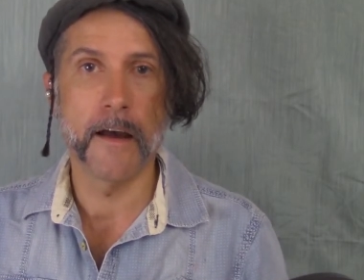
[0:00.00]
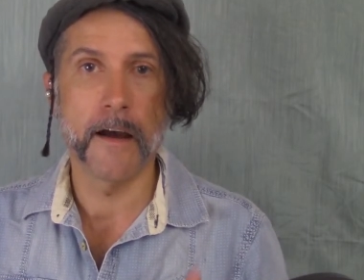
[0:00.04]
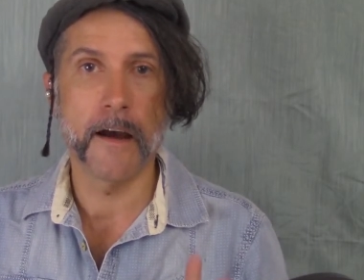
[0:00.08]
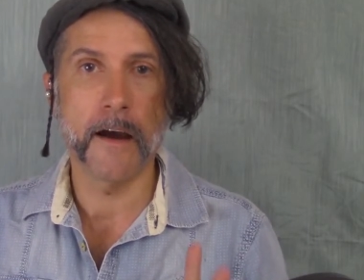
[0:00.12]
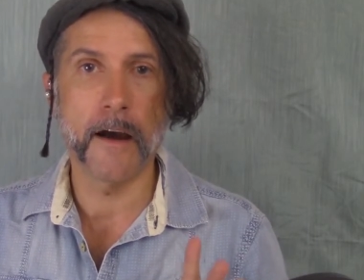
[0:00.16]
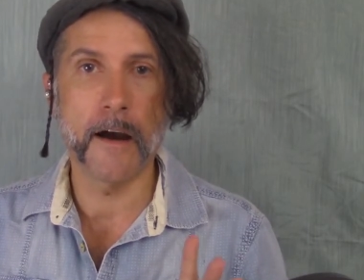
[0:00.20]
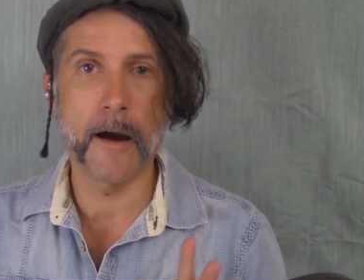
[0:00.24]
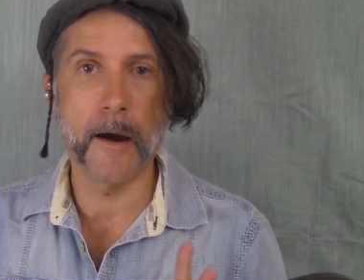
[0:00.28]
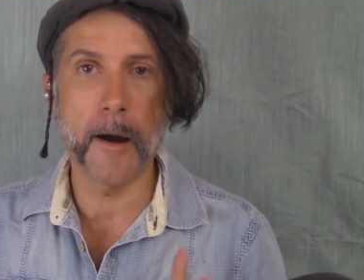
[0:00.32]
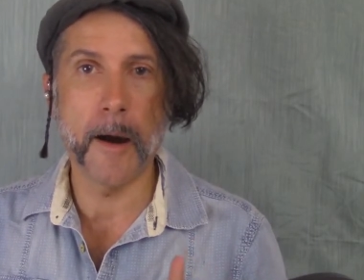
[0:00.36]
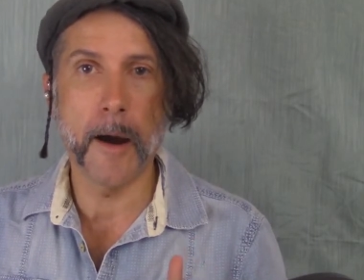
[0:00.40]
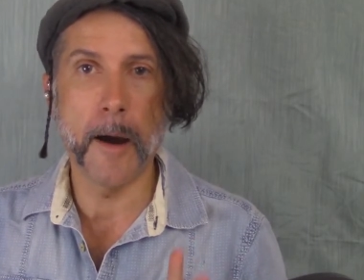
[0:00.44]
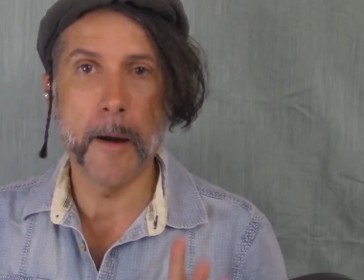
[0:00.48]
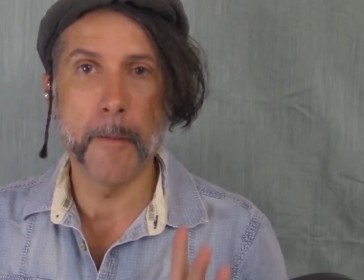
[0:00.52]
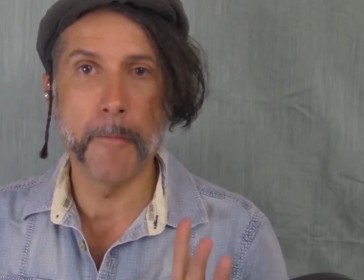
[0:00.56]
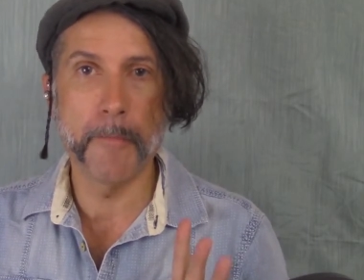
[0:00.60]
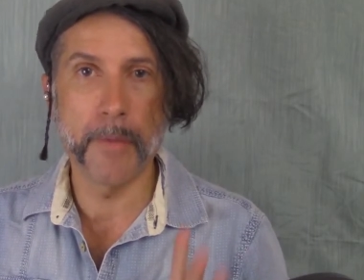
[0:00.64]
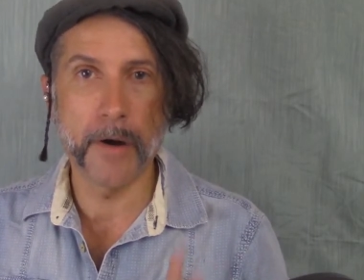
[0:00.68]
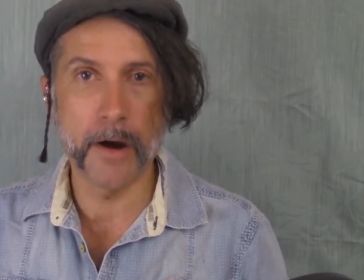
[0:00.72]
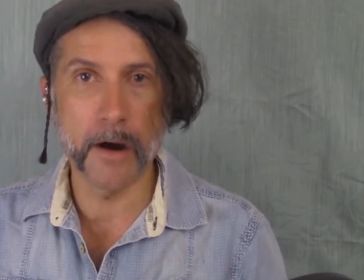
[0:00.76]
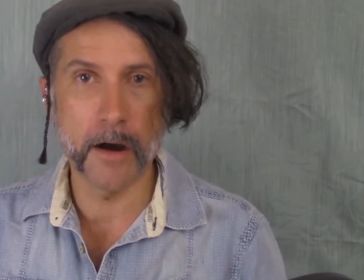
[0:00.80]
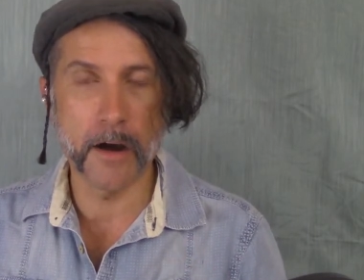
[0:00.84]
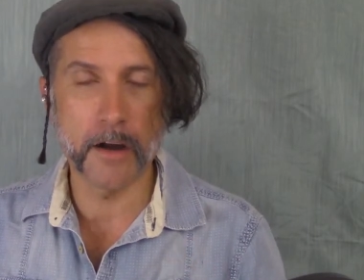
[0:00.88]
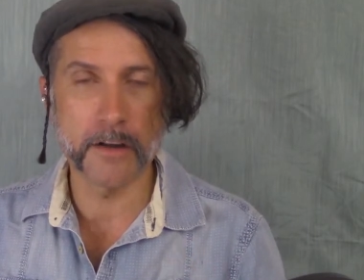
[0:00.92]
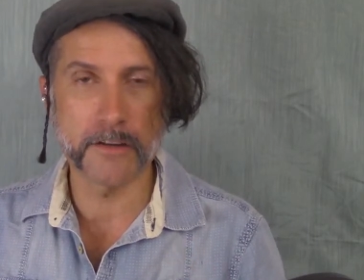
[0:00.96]
are
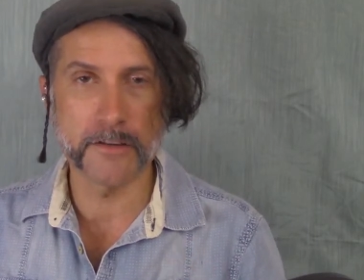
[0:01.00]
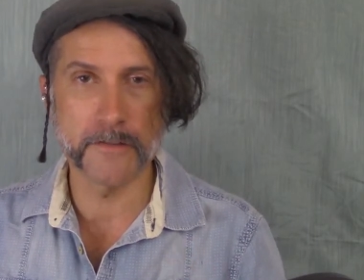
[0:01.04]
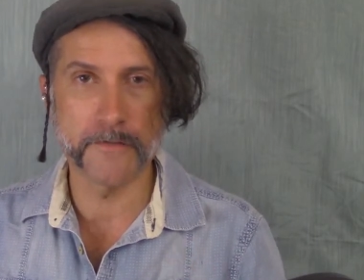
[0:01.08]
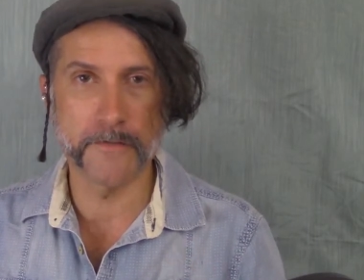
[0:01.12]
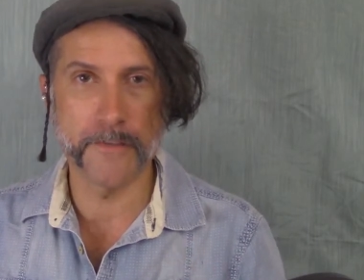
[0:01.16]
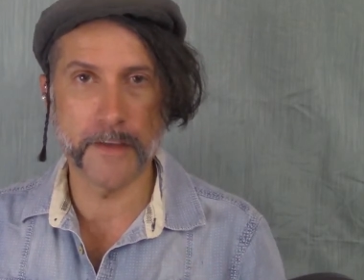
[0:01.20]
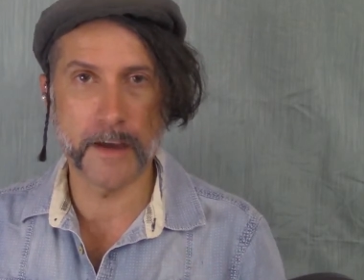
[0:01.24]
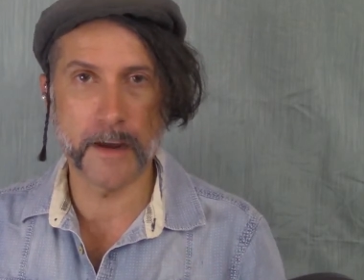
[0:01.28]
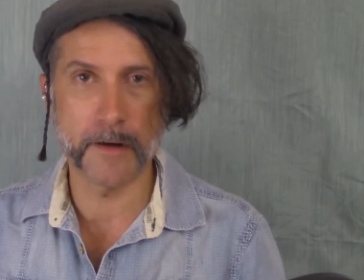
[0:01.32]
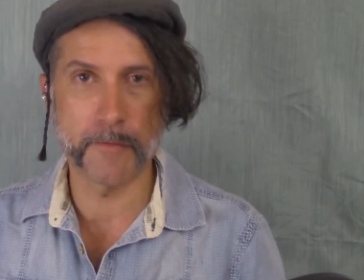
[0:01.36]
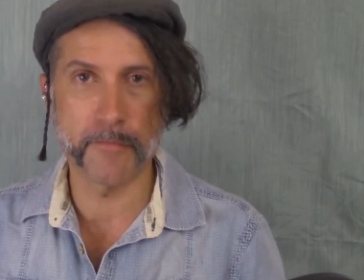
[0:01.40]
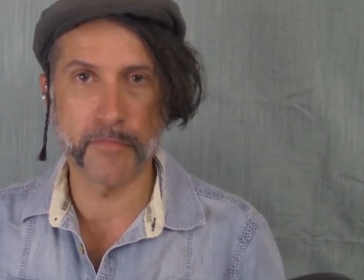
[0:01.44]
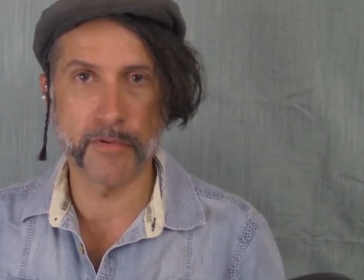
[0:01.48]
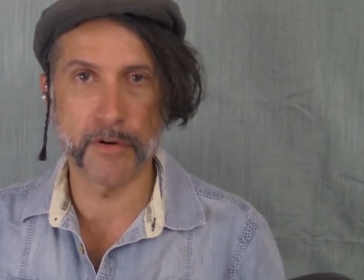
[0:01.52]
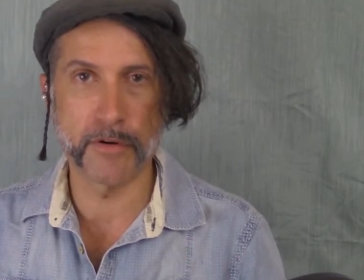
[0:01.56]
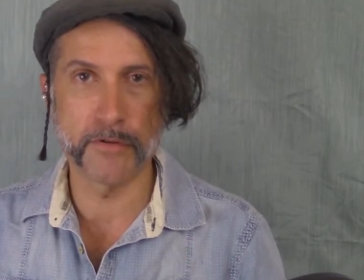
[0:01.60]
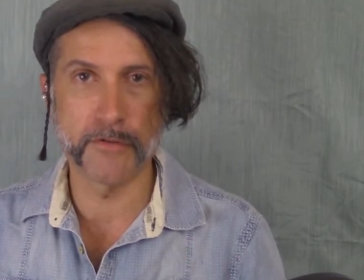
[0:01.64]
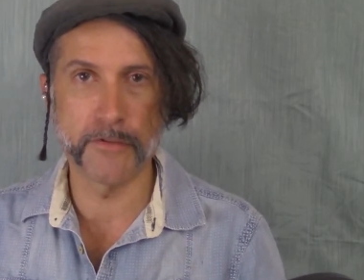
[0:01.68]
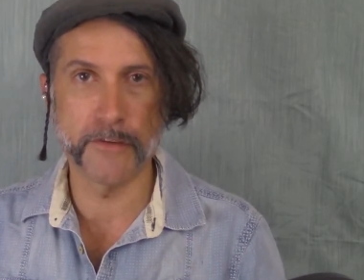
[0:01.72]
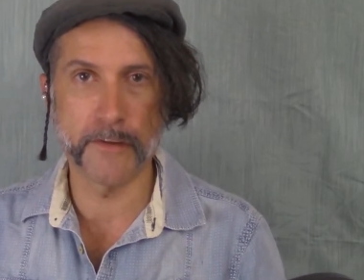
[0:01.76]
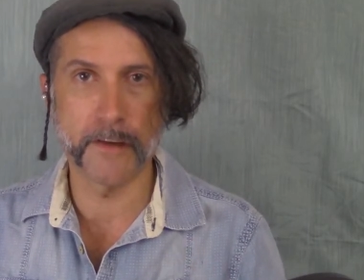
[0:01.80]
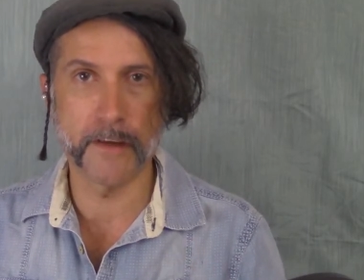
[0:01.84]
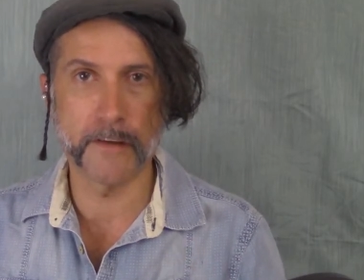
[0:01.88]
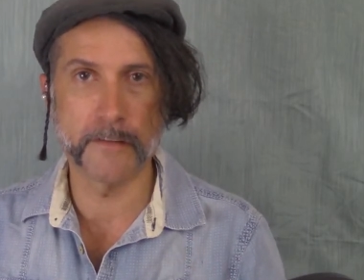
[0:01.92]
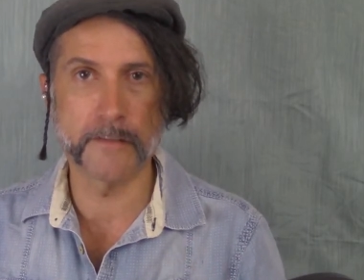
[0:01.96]
part of that
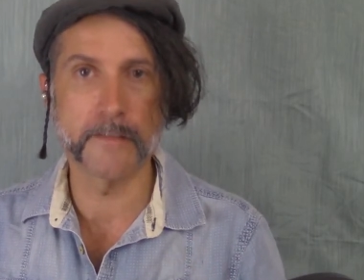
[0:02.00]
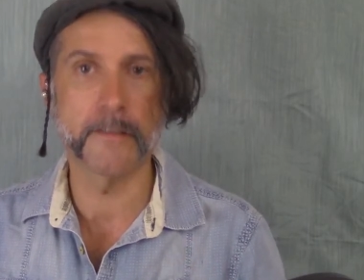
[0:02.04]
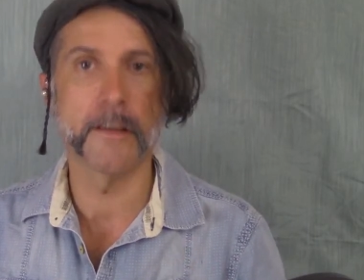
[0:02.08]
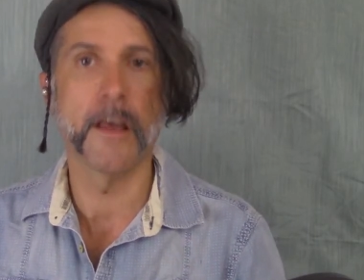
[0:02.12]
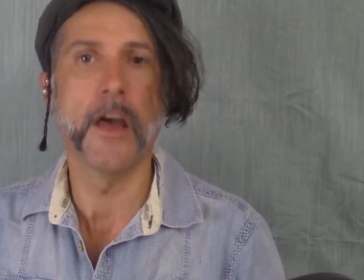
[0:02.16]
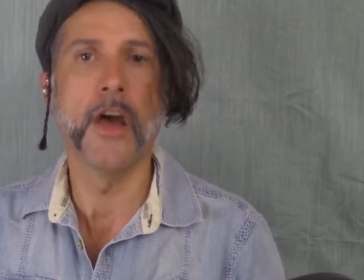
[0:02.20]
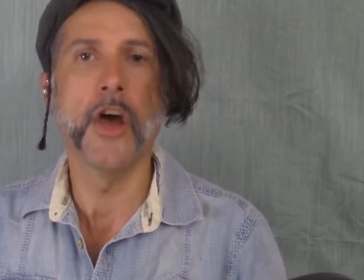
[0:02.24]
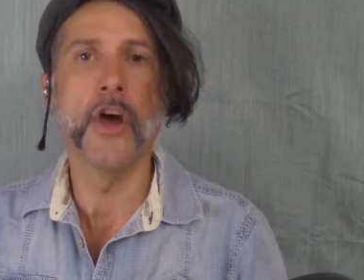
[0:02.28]
process.